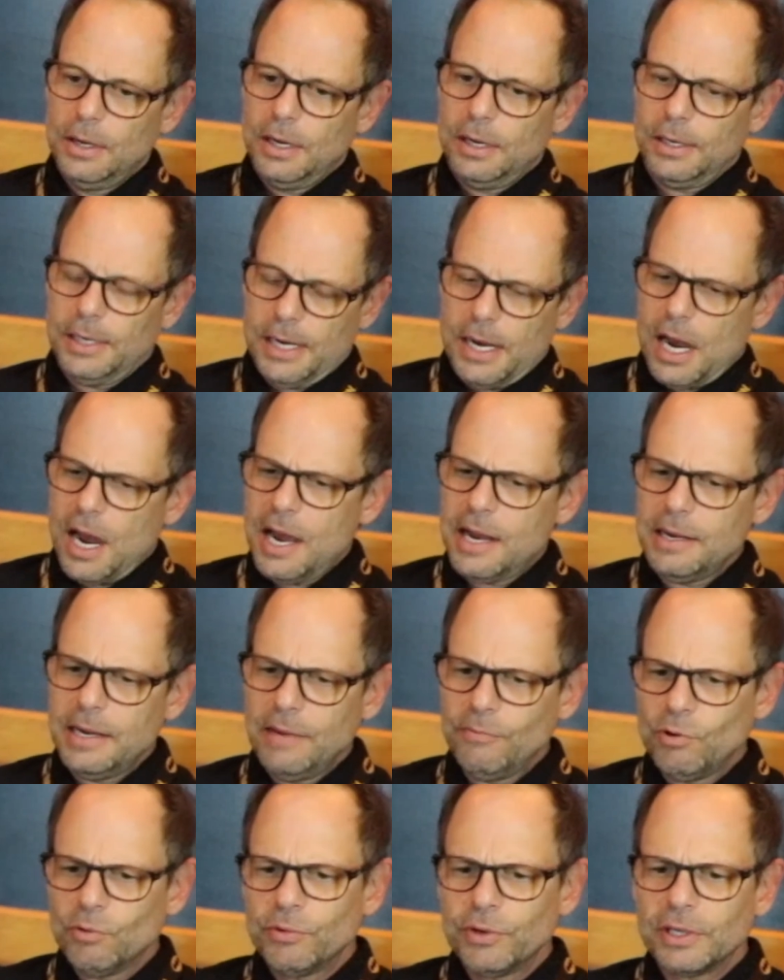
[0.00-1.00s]
Uh, I
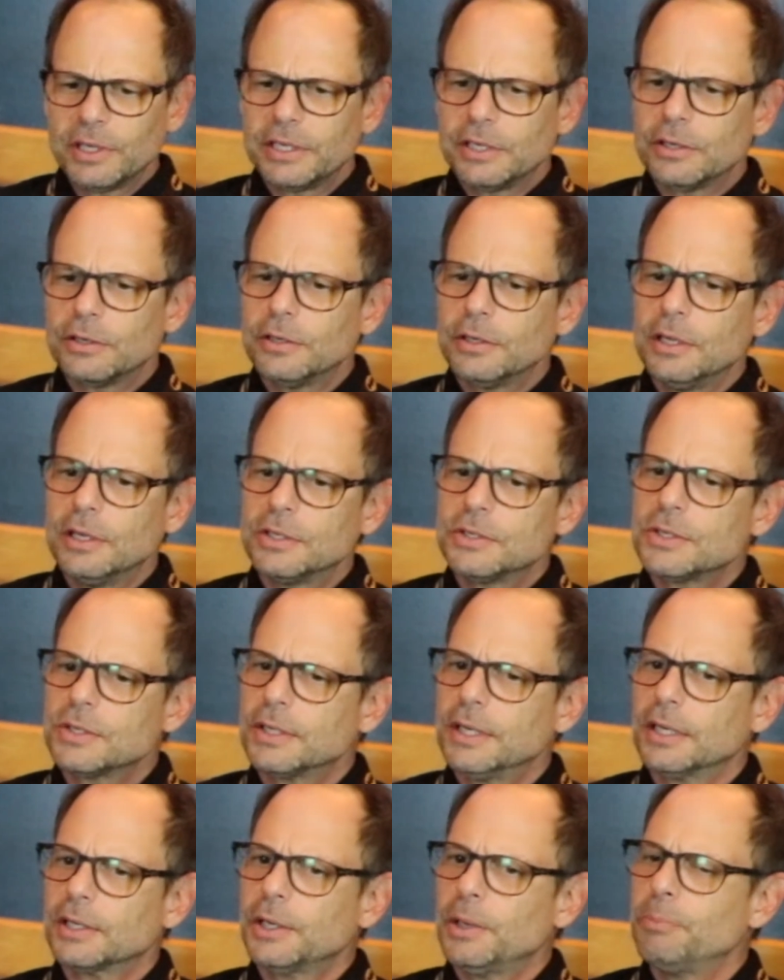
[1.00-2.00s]
never really heard us
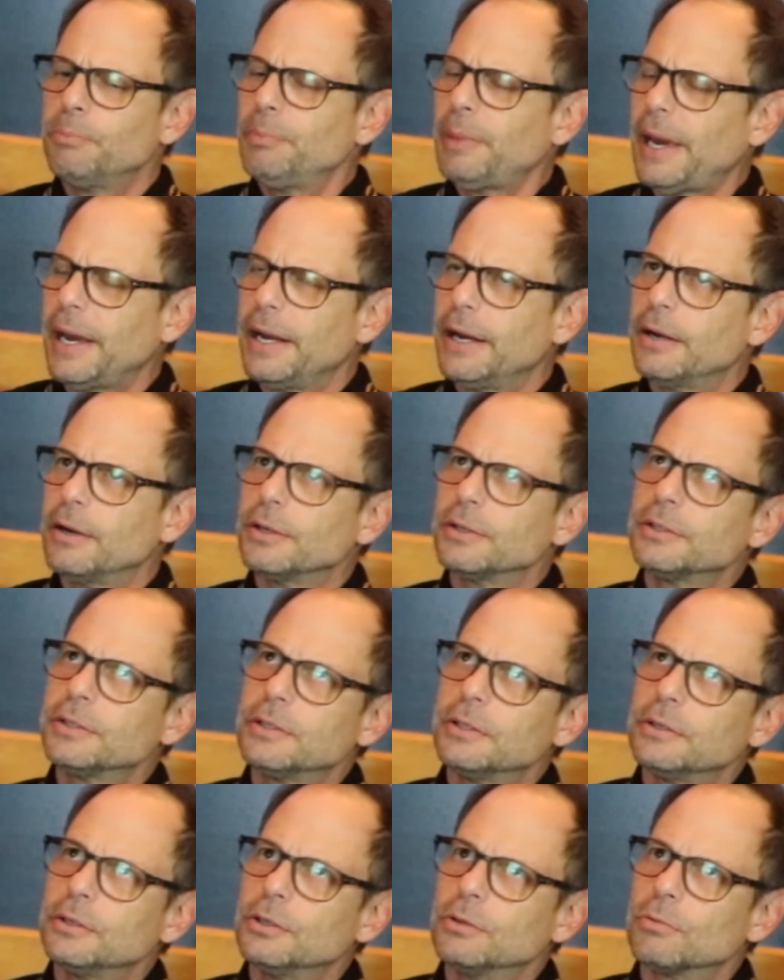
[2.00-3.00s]
get compared
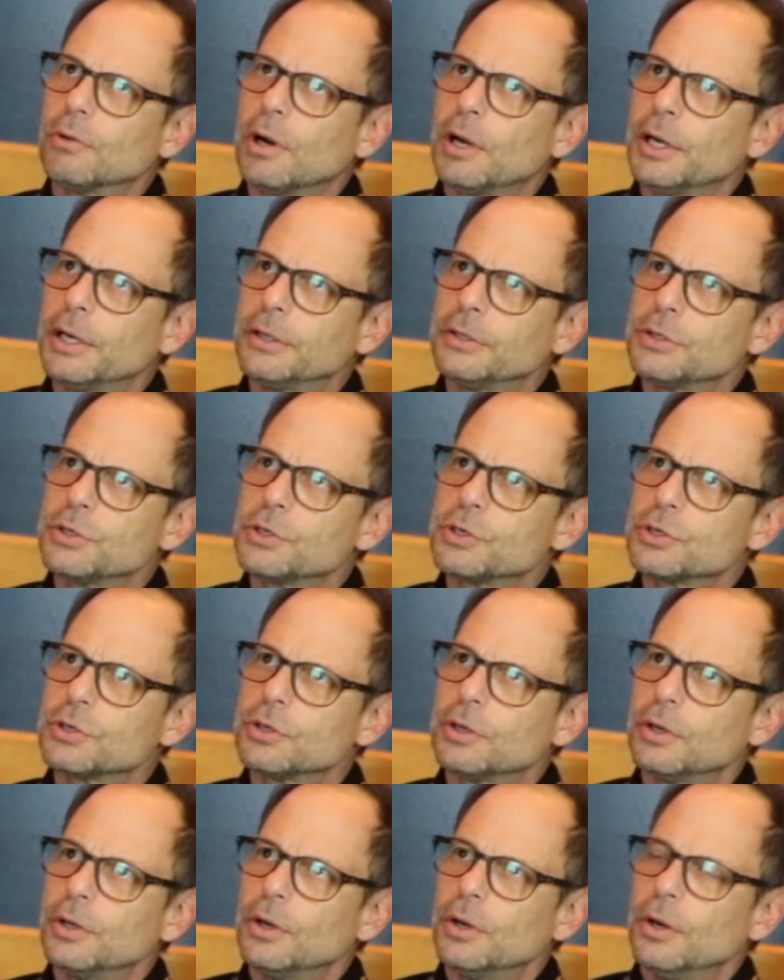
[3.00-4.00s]
to grunge
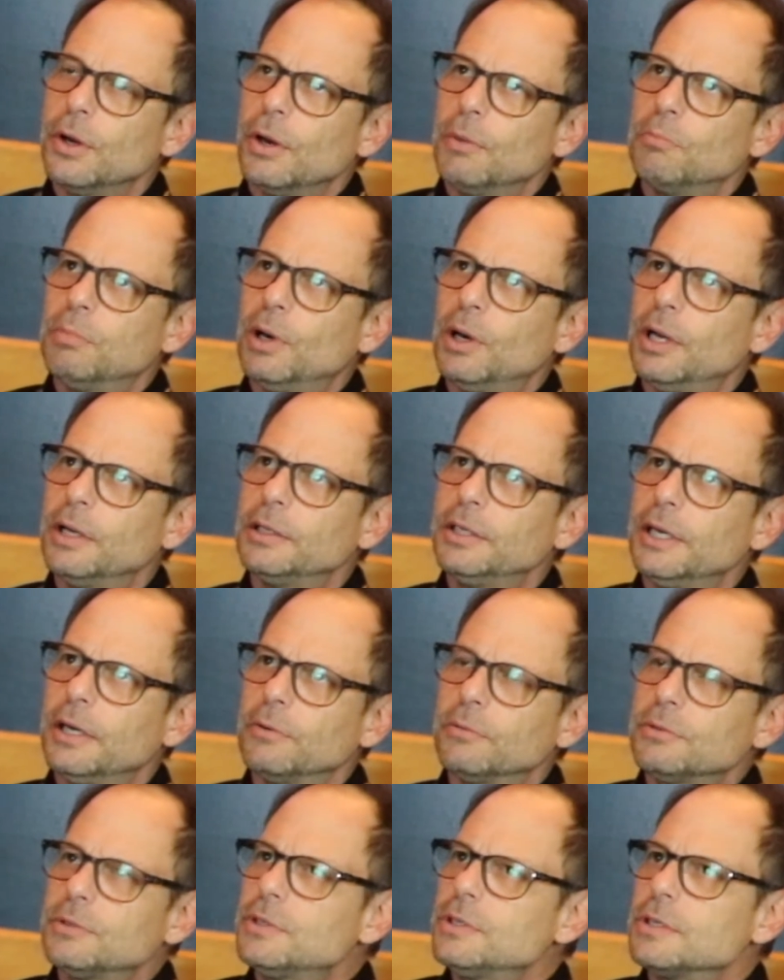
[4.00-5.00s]
but you know,
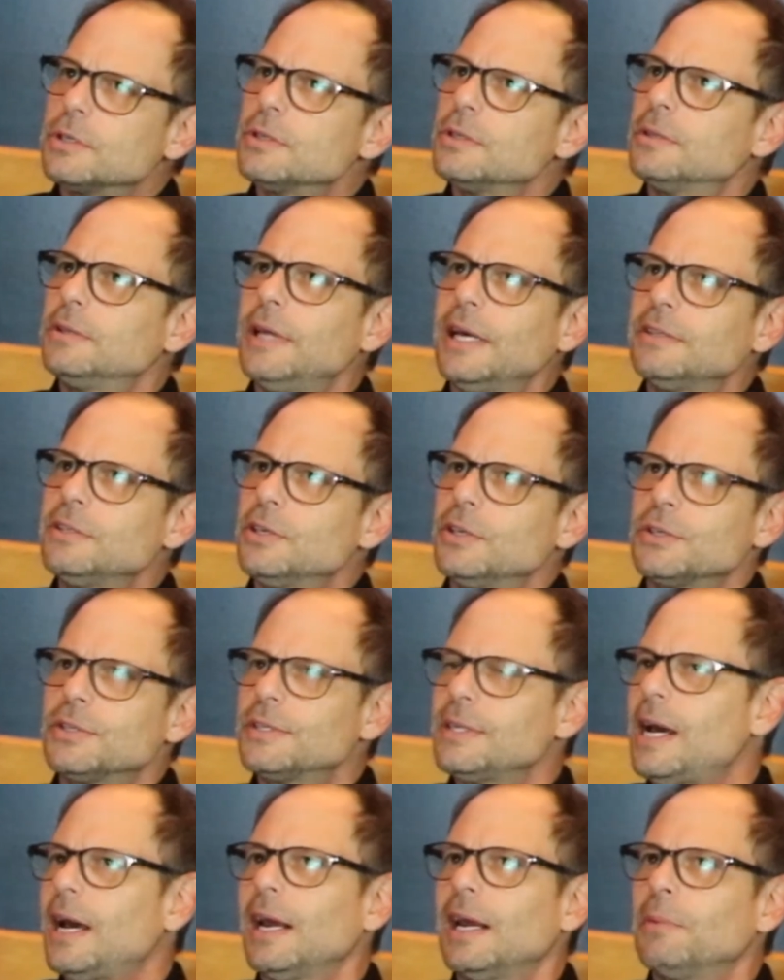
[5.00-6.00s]
it was just that's just
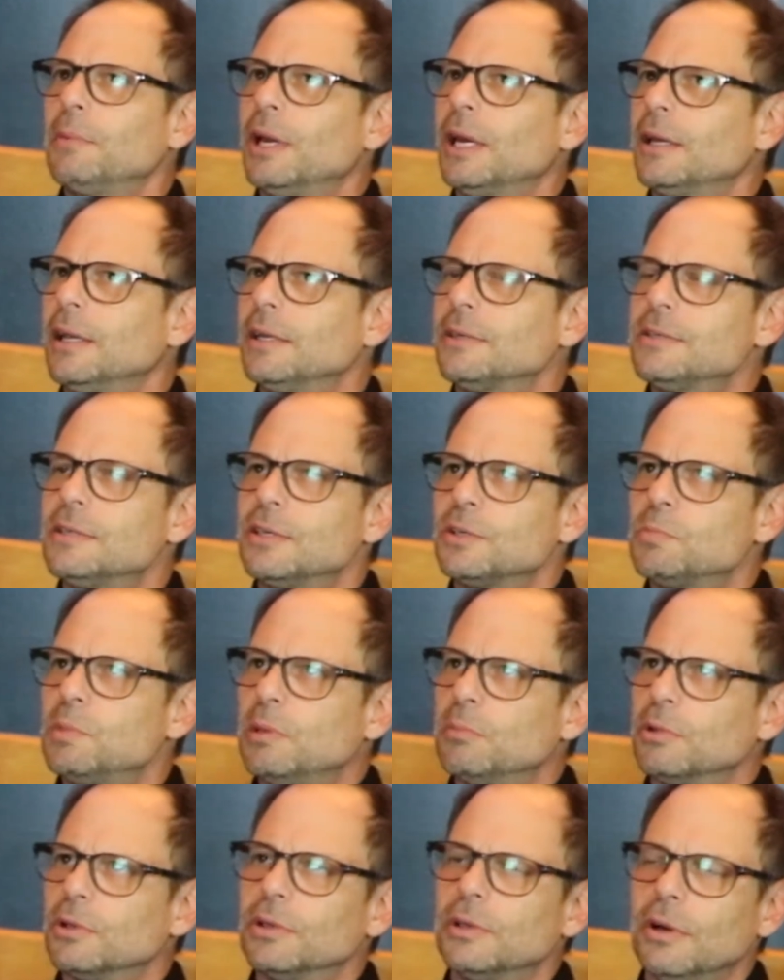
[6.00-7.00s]
timing. That's just yeah.
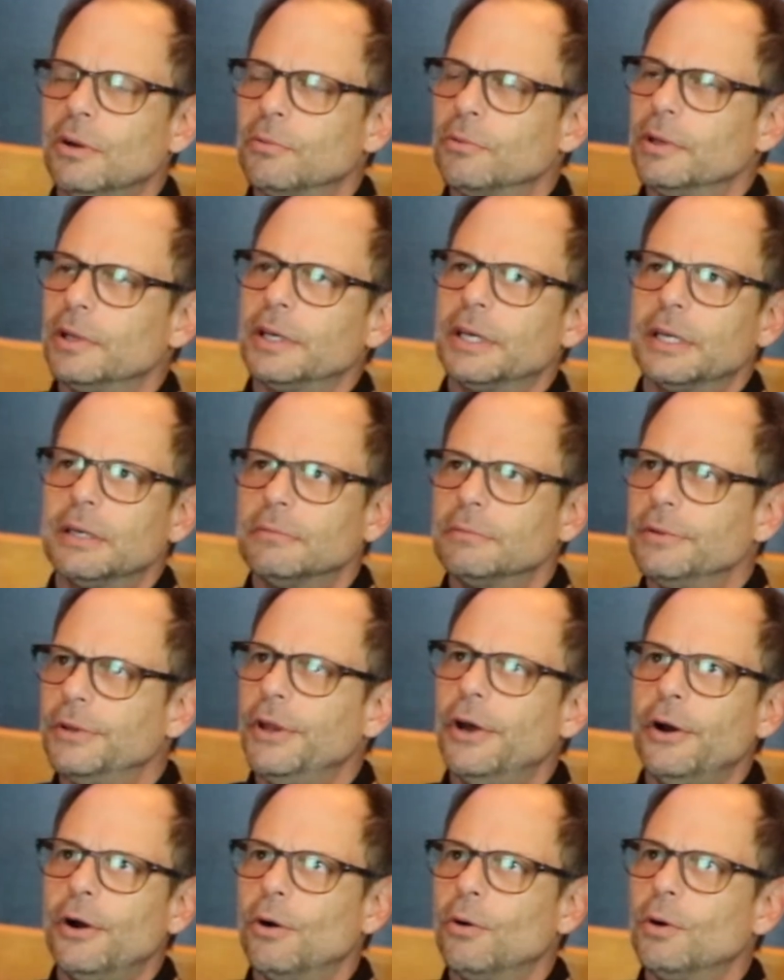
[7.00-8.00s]
people that don't really
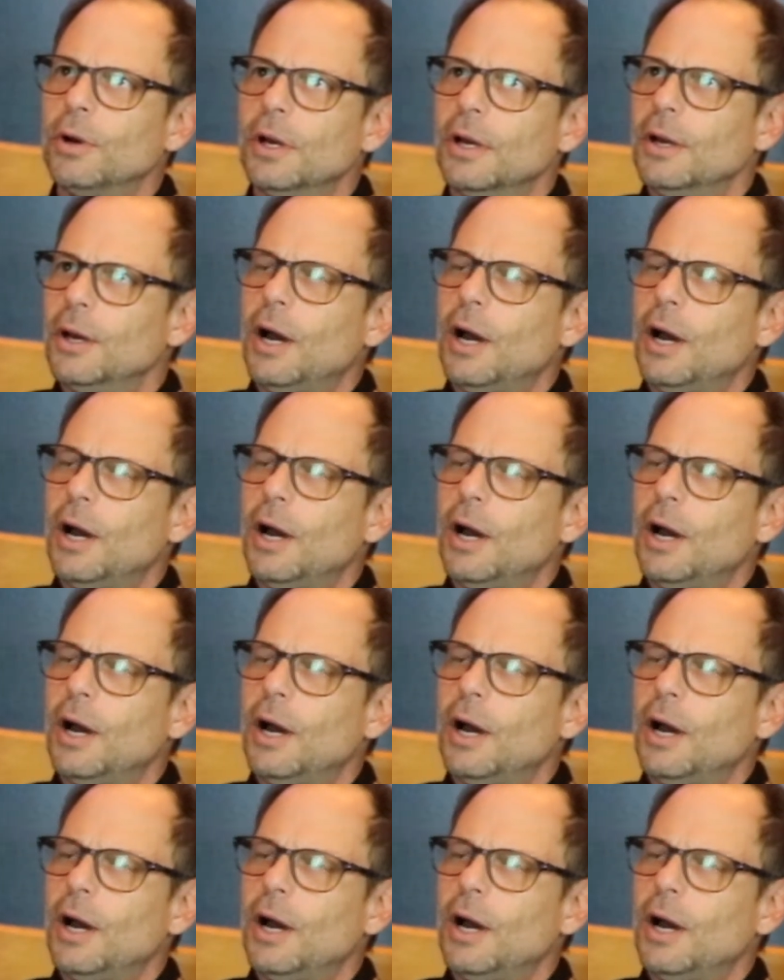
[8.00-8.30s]
know.